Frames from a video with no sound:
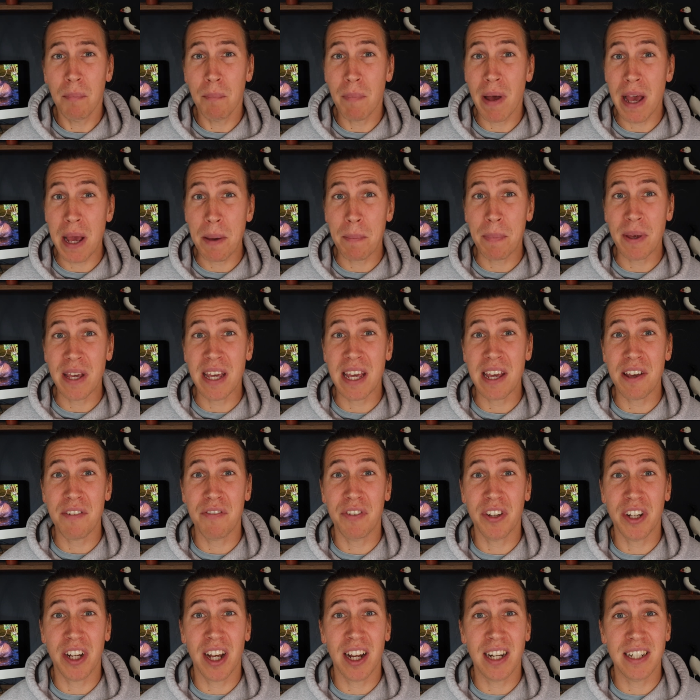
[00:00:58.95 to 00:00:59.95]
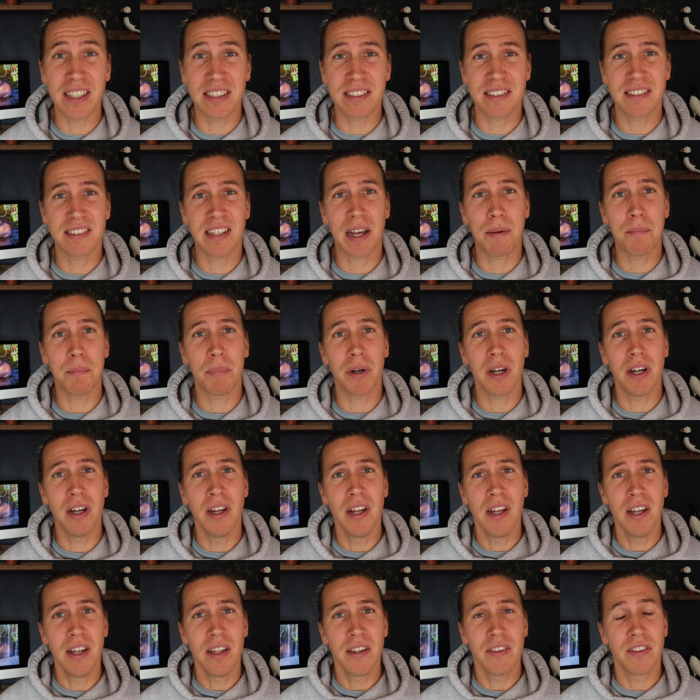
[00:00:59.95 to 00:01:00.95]
maybe even early December
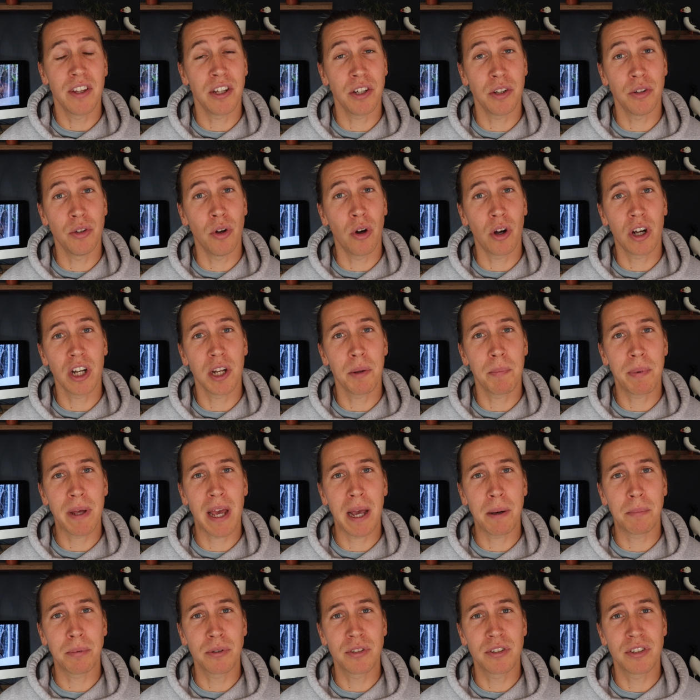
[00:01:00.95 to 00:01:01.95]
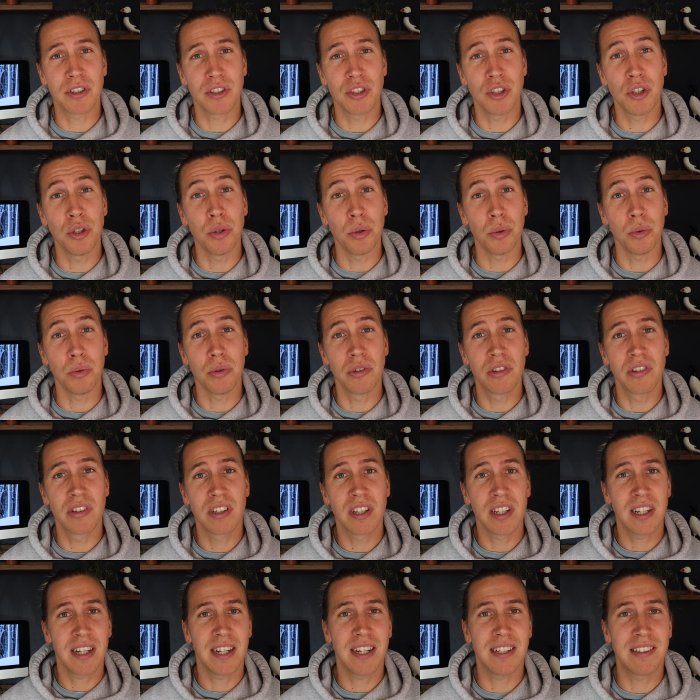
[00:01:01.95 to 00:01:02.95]
that you're not going to be able to
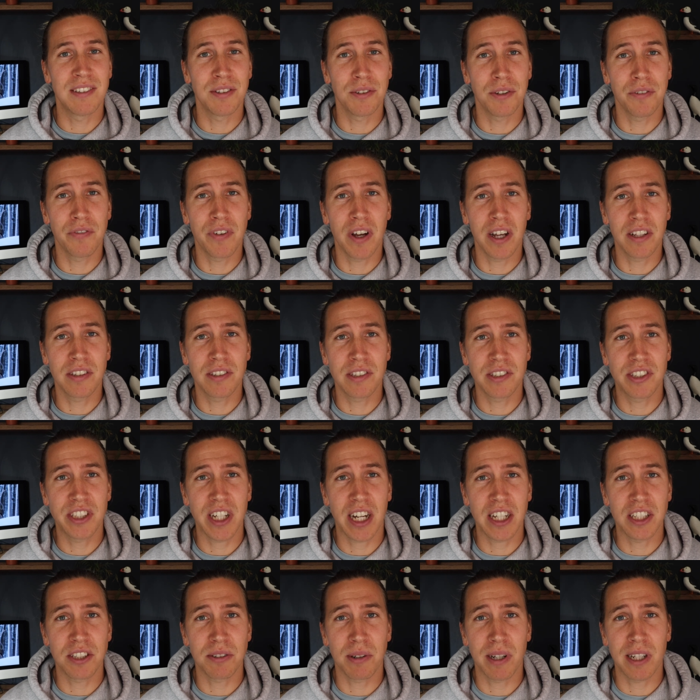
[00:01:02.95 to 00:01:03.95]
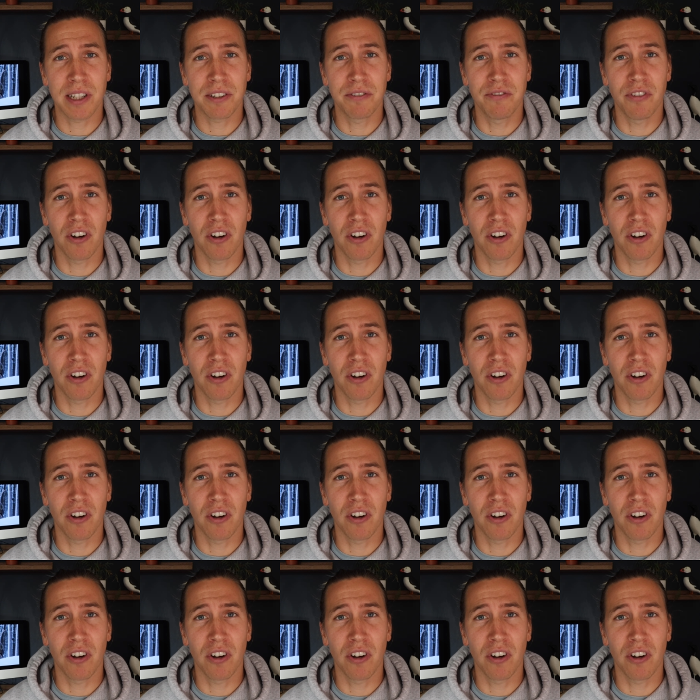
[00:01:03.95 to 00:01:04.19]
use until the 1st of January the